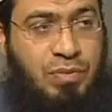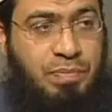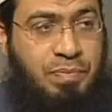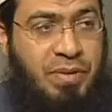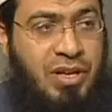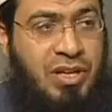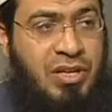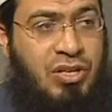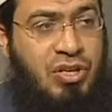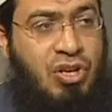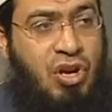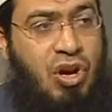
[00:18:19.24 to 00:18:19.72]

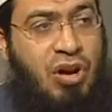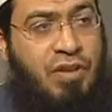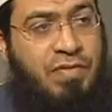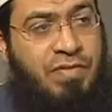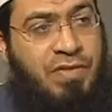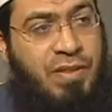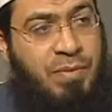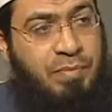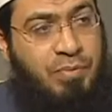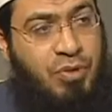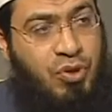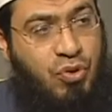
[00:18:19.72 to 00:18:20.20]
spend
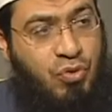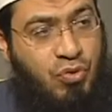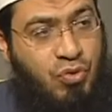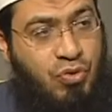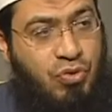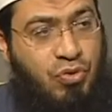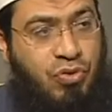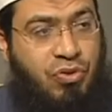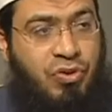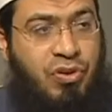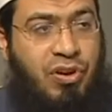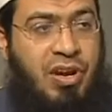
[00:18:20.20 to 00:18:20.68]
of the
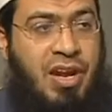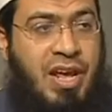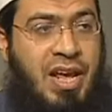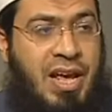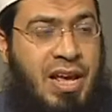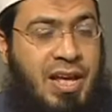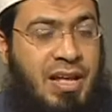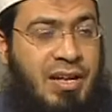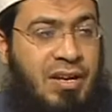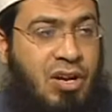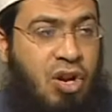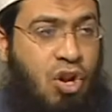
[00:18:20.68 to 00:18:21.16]
pure
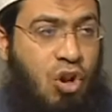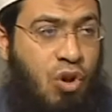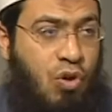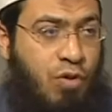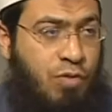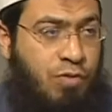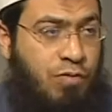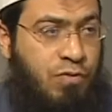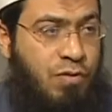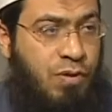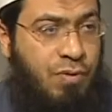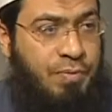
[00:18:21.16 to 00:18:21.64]
and
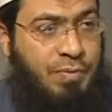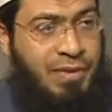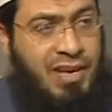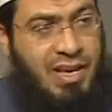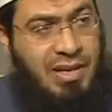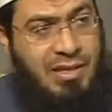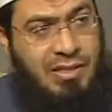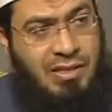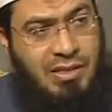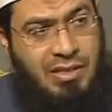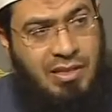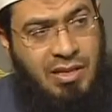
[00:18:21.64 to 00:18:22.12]
lawful
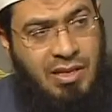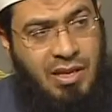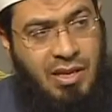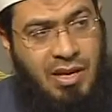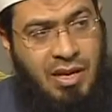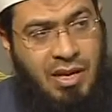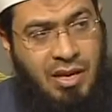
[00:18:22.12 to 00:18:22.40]
means,